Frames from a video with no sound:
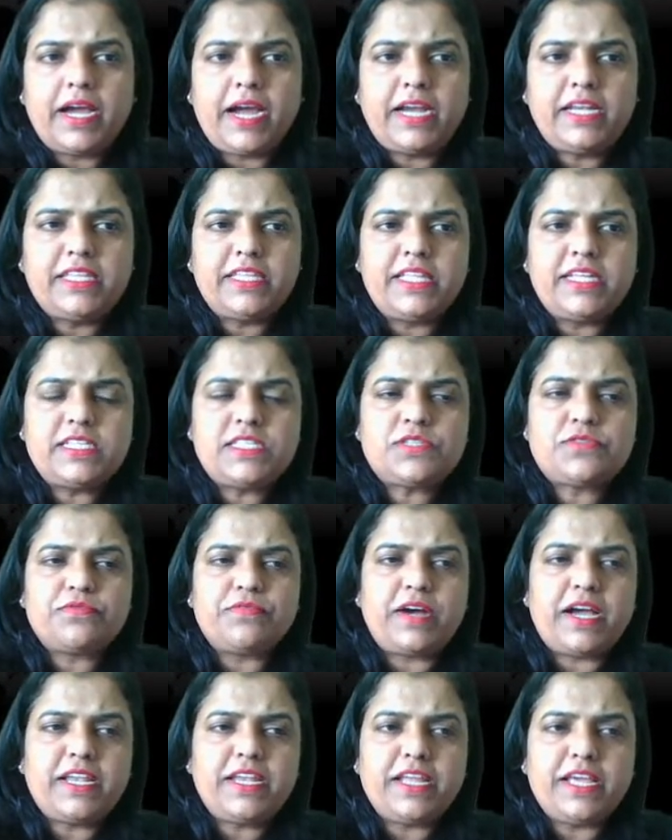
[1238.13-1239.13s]
And this
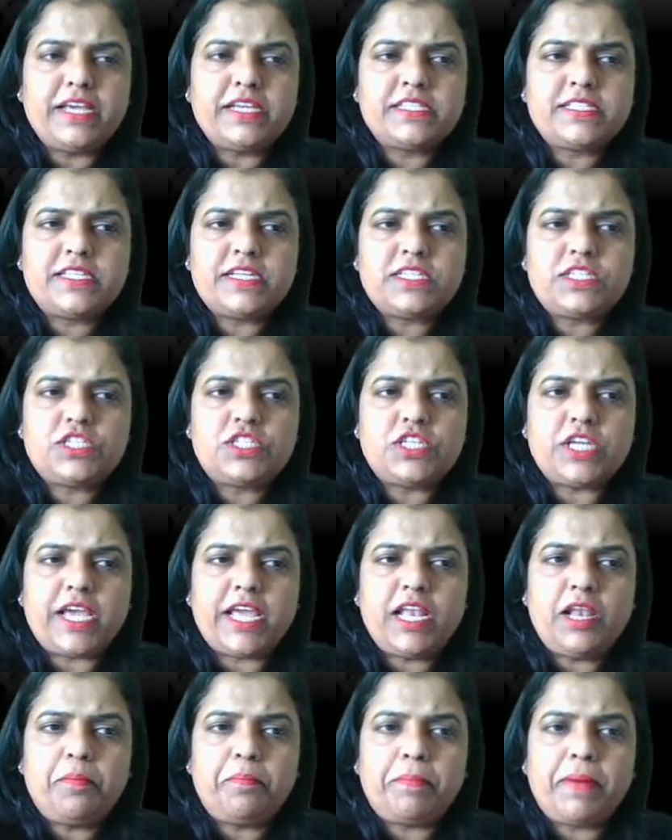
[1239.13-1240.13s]
one is the
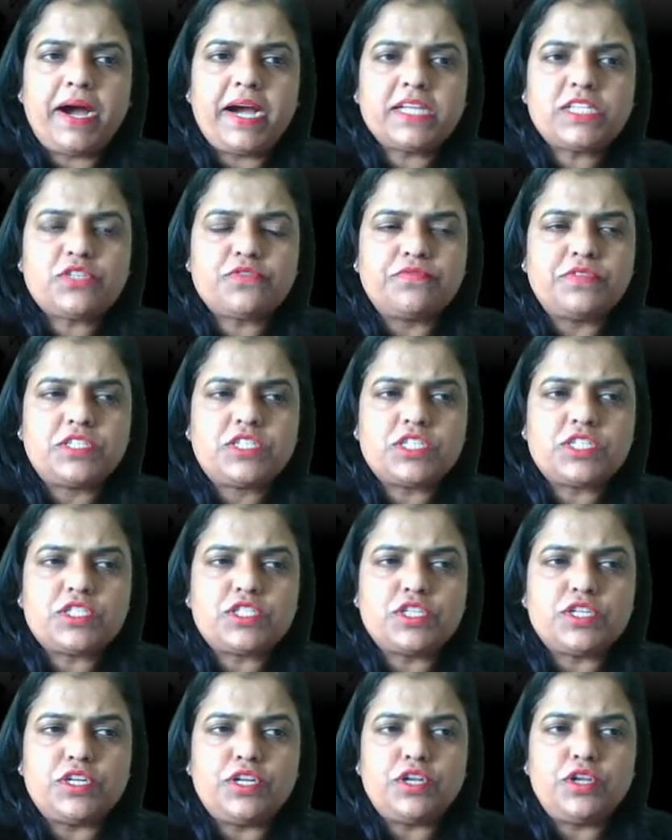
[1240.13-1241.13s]
tail part, which
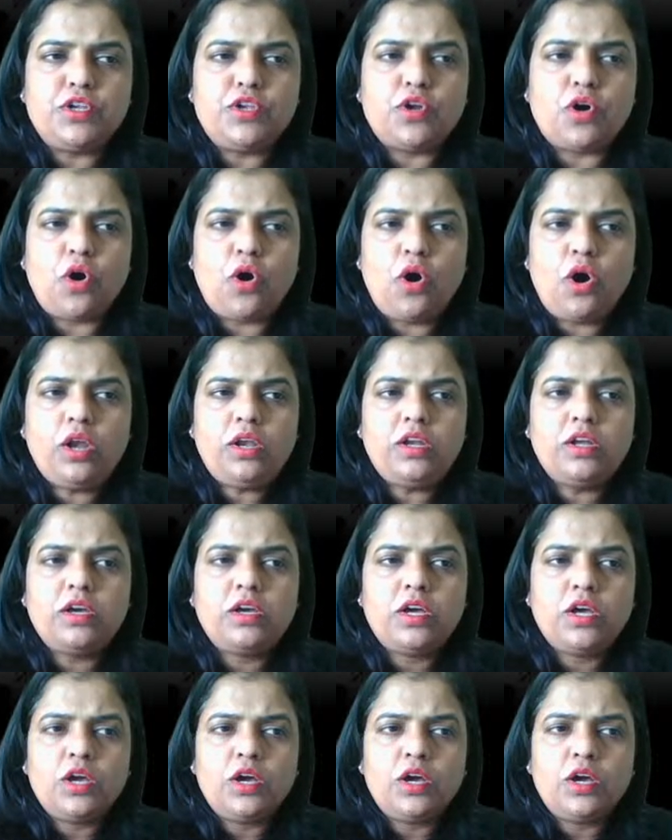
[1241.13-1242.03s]
is non-polar